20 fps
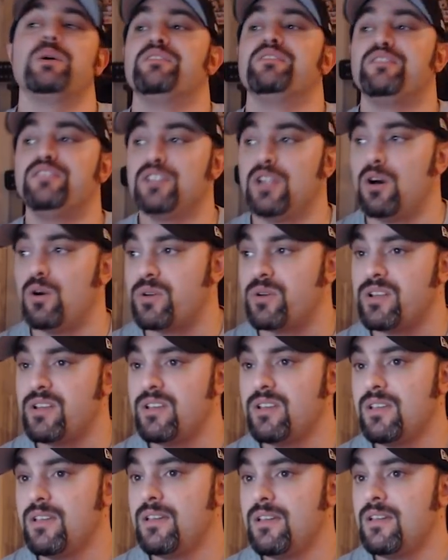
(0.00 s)
It flowed
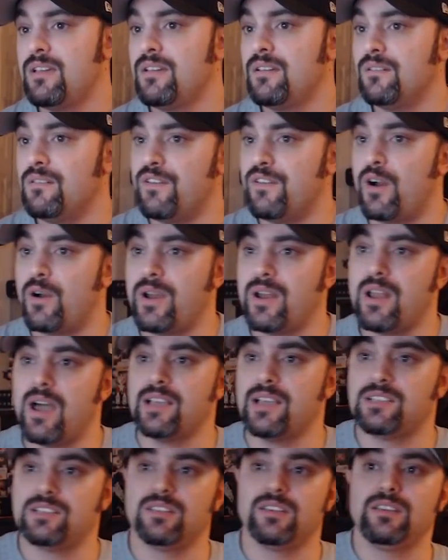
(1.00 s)
very
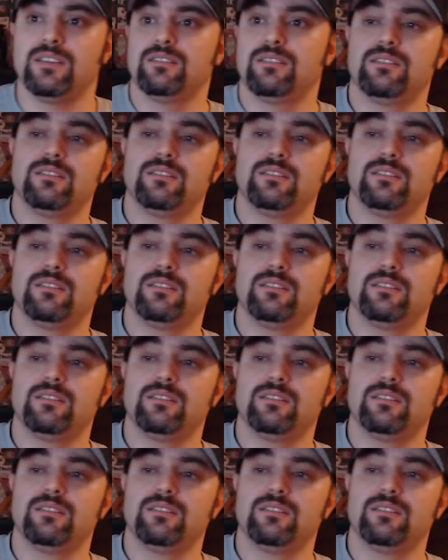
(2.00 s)
nicely.